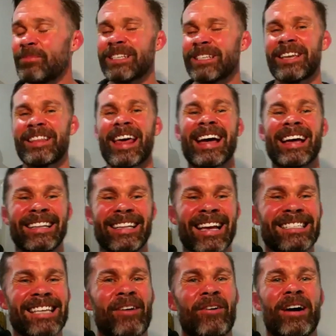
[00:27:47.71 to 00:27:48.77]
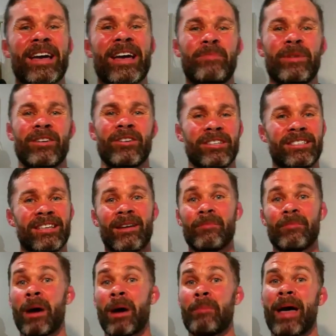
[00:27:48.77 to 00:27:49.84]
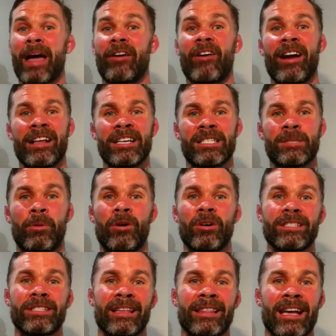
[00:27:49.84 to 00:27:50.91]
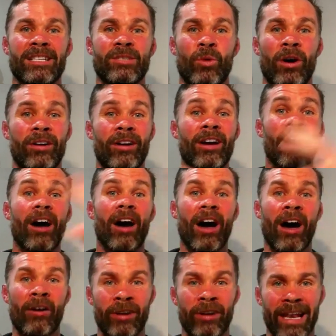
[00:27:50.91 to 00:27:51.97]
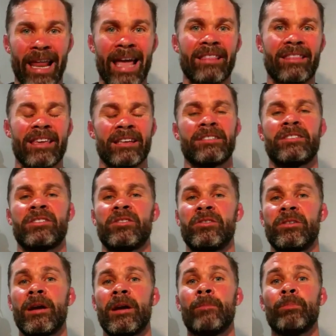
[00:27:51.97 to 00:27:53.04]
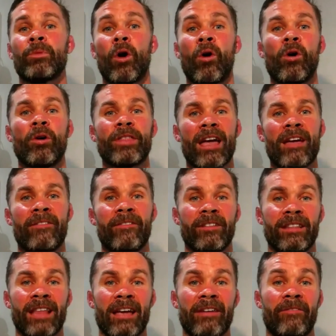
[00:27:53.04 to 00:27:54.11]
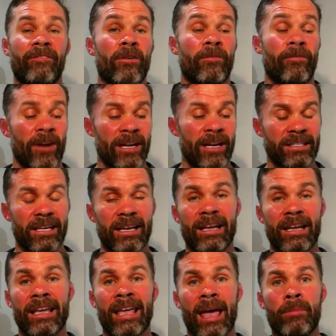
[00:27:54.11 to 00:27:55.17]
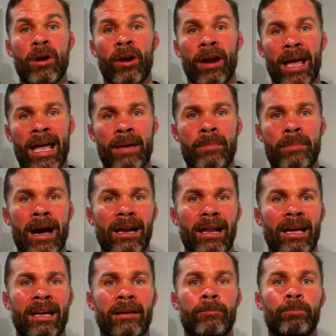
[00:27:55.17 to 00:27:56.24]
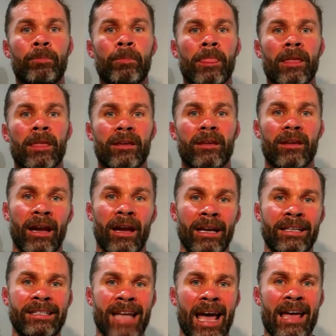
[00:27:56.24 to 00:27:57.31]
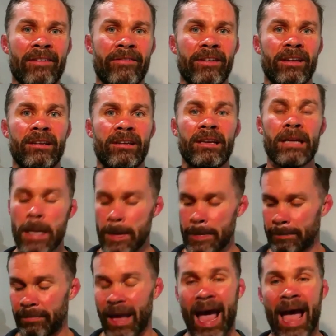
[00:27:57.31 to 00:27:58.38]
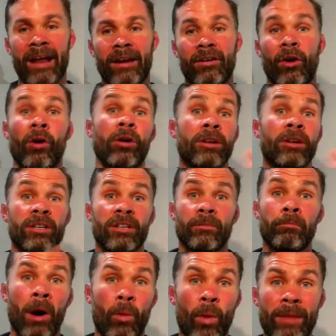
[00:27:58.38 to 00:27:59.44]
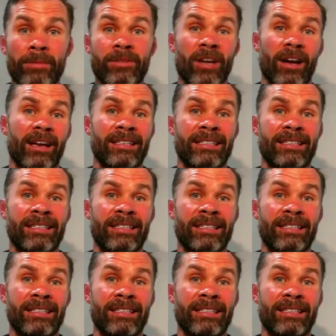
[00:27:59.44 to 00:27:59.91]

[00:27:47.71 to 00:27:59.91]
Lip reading: So that's how I am, because my background is sports and that's what I relate things to. Or they feel free to get me on email at David or my website,